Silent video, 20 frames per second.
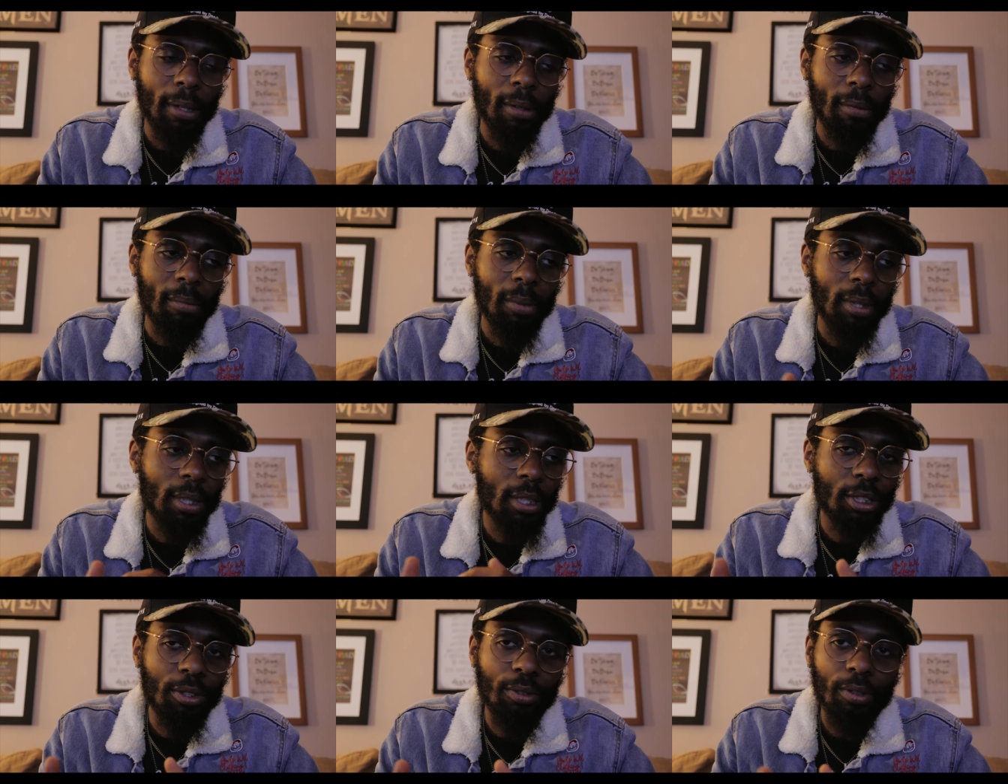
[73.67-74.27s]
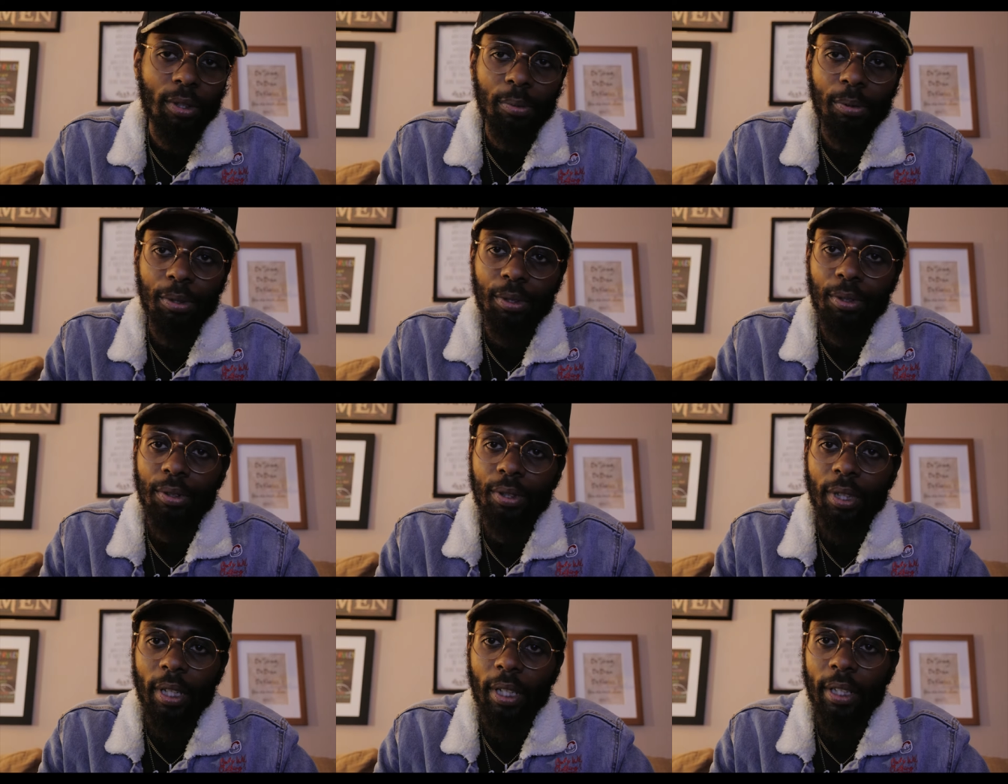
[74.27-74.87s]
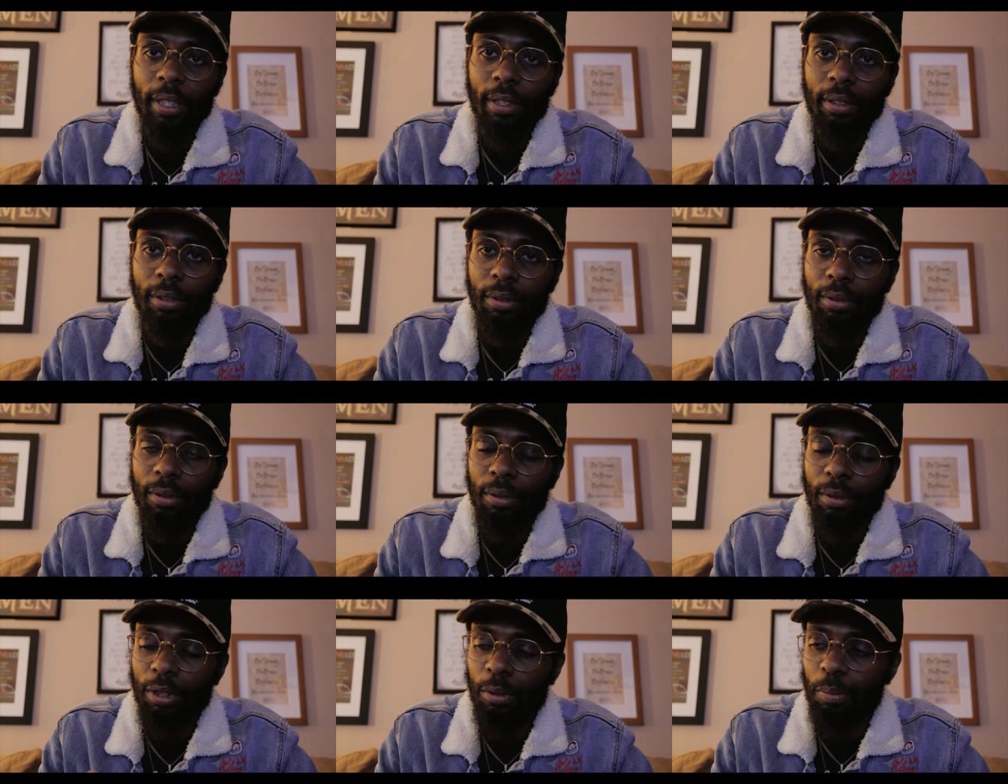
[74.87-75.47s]
many scriptures that,
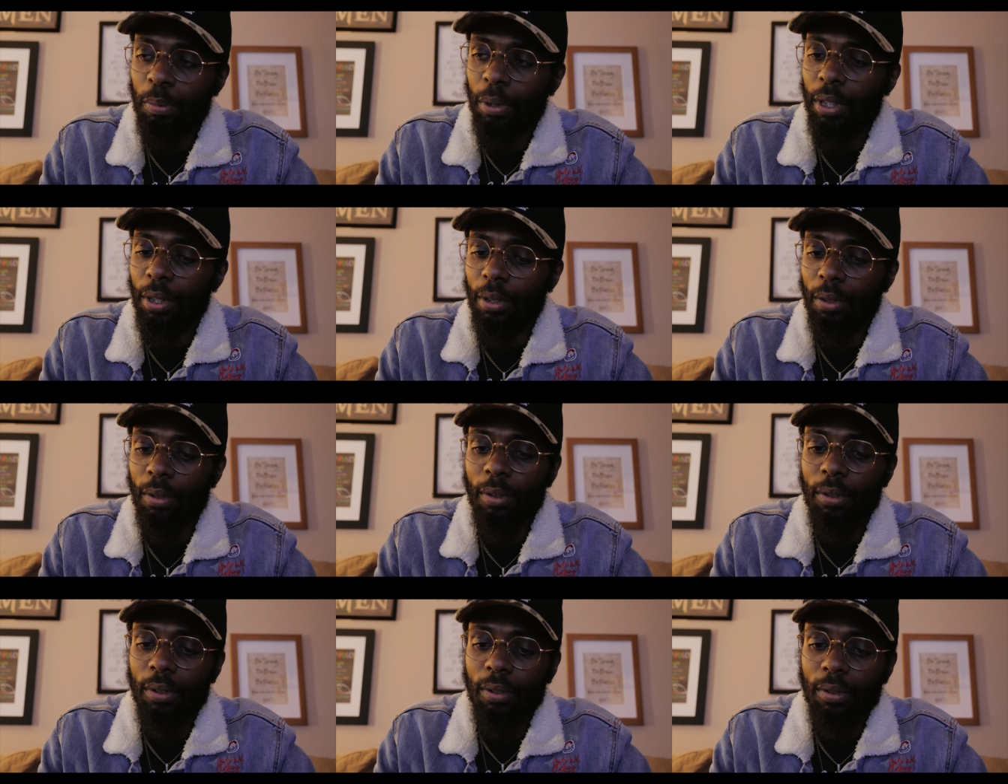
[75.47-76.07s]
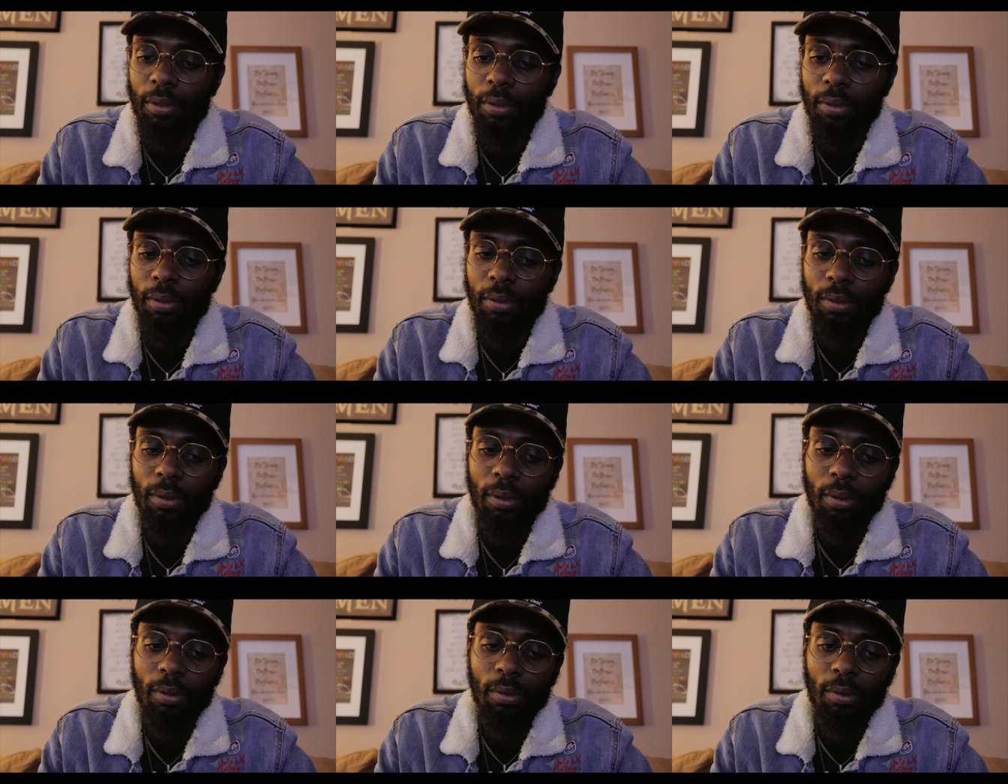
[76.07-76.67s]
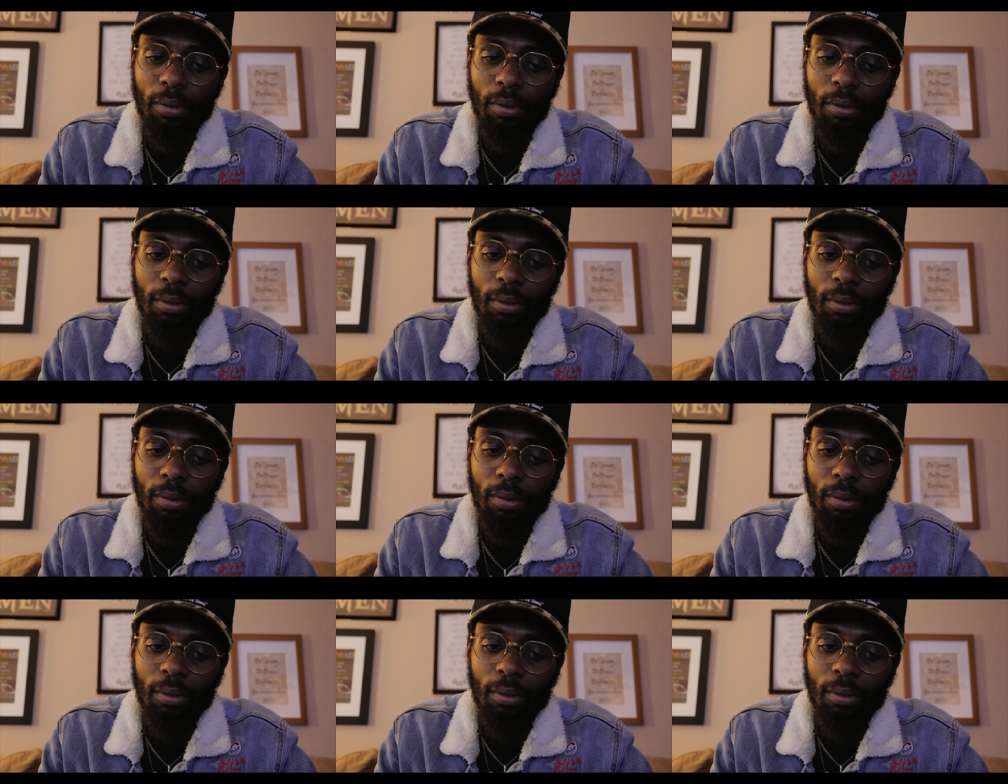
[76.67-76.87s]
you know, speak on, you know,